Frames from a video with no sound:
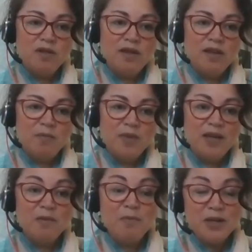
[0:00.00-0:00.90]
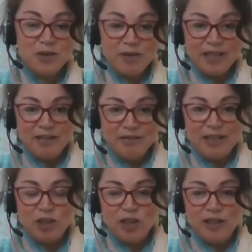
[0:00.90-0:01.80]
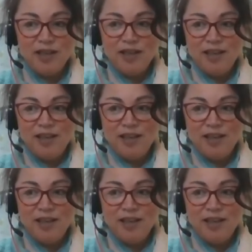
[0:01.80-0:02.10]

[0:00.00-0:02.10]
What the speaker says: administrator, actually.